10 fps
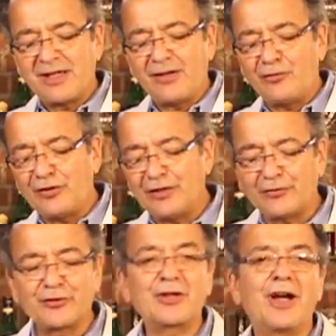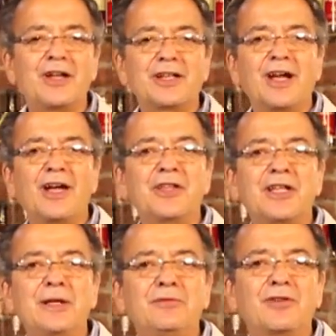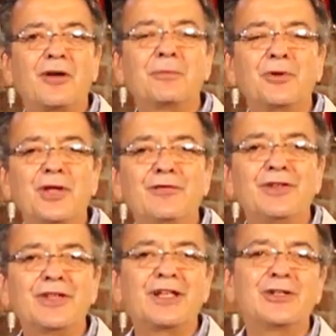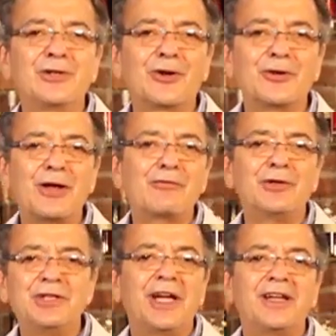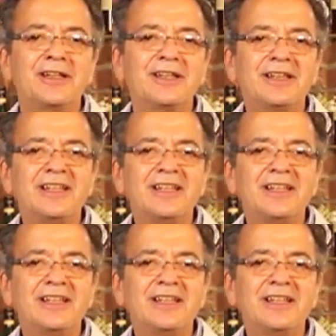and Gene's the kind of guy that keeps on believing that you learn every day.